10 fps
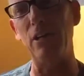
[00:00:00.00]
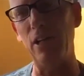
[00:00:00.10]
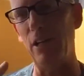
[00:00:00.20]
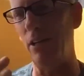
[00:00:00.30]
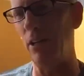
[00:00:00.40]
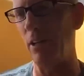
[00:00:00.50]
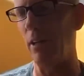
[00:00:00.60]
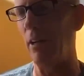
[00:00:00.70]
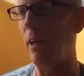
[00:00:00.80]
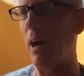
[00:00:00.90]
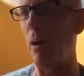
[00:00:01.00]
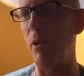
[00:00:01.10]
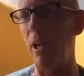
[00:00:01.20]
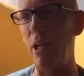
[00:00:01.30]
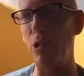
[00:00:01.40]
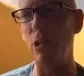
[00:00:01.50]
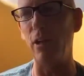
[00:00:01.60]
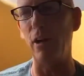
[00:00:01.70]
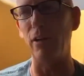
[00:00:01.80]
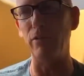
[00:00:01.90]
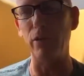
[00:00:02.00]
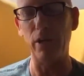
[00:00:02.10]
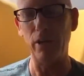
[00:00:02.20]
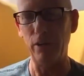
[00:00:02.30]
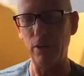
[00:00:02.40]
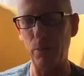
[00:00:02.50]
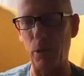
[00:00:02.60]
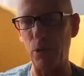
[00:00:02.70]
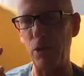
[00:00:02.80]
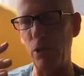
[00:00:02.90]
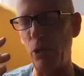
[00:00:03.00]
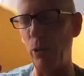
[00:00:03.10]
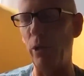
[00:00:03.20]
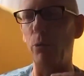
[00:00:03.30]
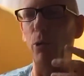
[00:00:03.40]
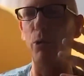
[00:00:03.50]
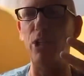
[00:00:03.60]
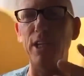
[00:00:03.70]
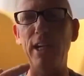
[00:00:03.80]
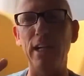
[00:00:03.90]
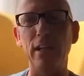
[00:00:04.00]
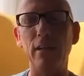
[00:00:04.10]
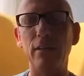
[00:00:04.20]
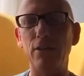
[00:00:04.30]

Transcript: you needed a combination of the person doing a routine,